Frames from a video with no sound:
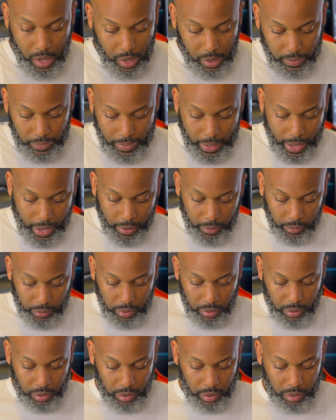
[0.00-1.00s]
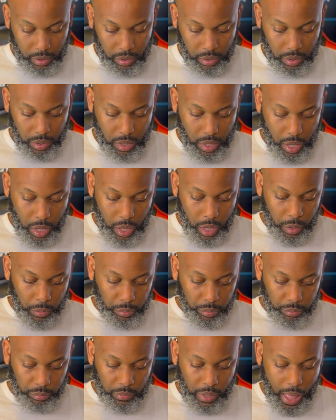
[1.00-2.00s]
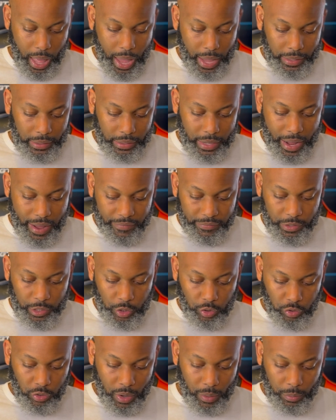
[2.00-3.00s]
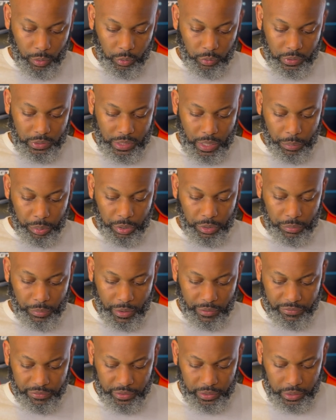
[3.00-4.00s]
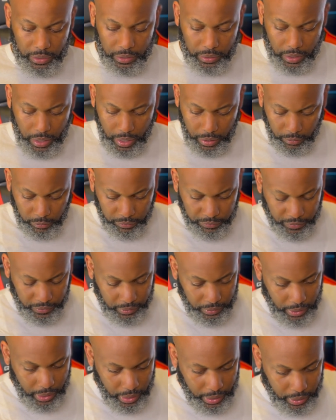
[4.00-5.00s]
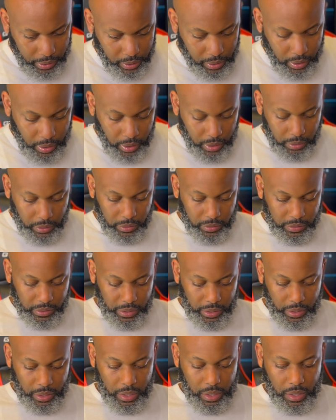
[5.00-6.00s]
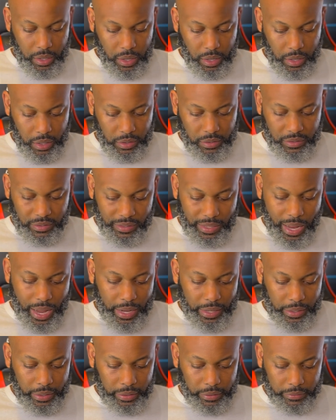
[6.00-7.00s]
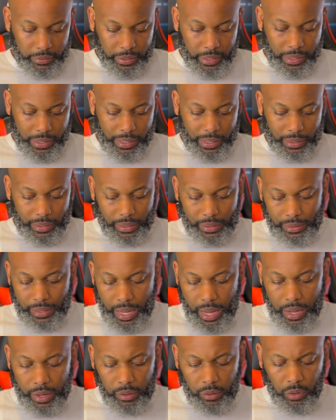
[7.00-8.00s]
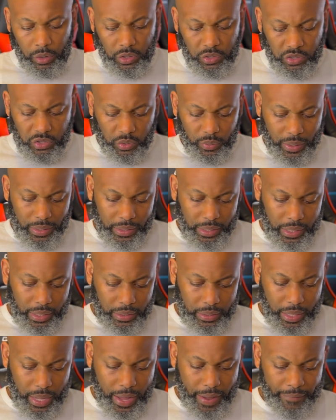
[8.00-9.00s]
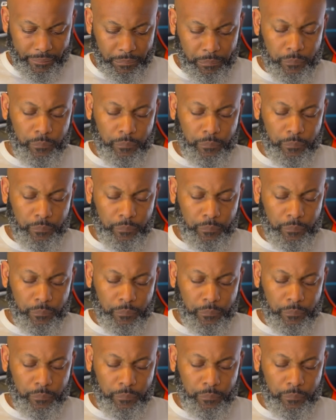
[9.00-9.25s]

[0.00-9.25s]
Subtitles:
Now, I didn't have any trouble. Once I put my foot in there, I don't feel like there's any sliding or anything like that. Also, I think that